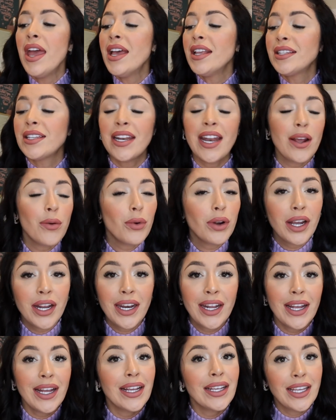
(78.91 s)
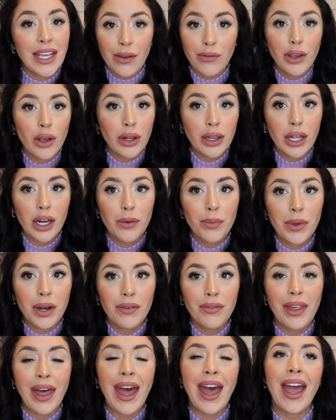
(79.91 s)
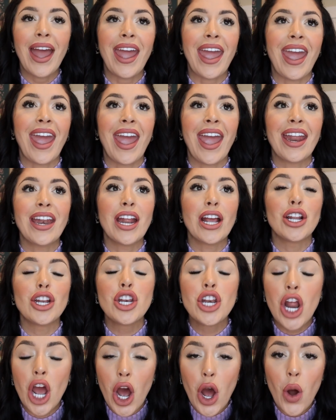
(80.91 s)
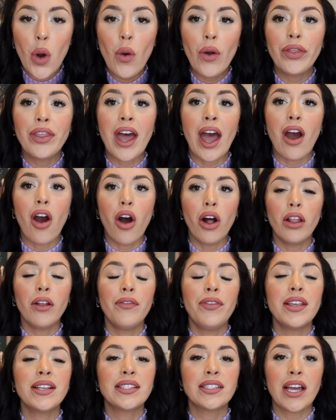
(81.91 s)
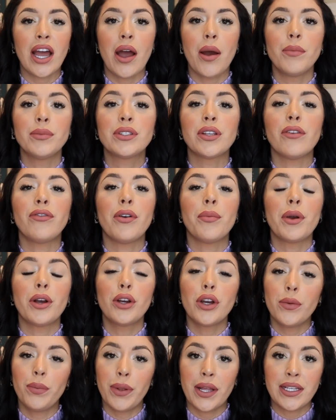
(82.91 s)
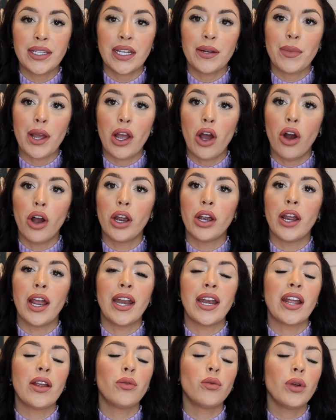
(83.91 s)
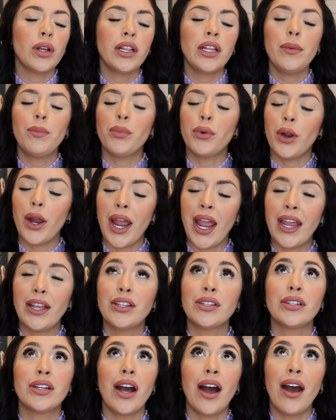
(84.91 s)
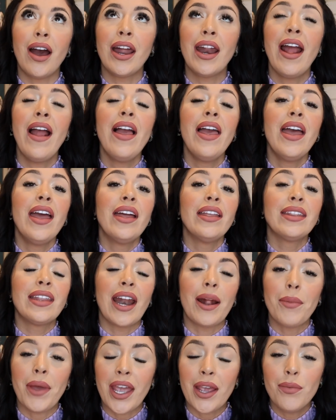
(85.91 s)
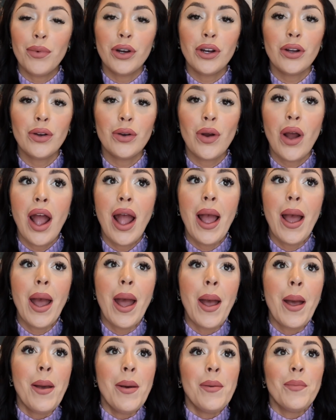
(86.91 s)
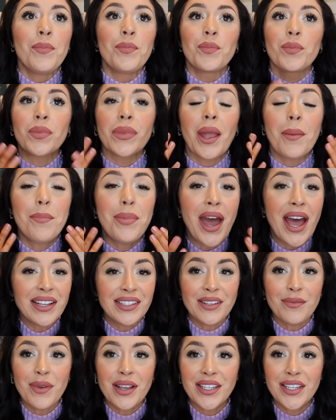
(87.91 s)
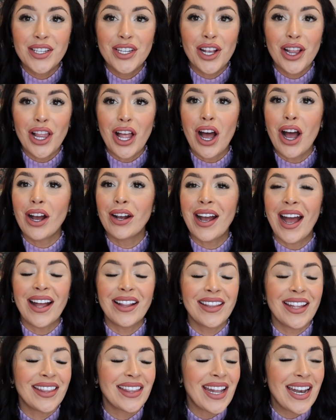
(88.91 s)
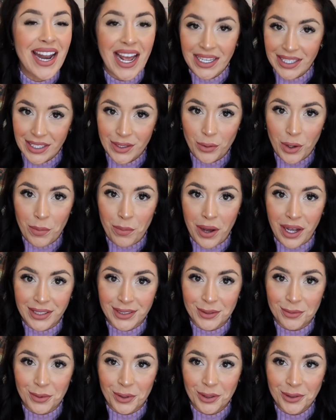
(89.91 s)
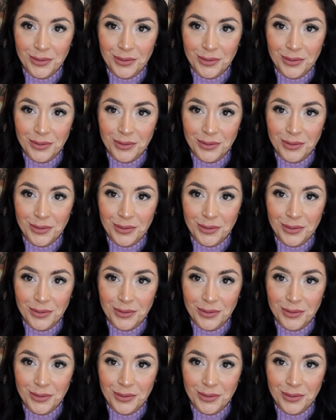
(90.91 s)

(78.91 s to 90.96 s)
today we're gonna give you a little bit of that, and know that all of this comes from a good place in my heart, and I really pray to God that I'm able to pass the message along the nicest way possible.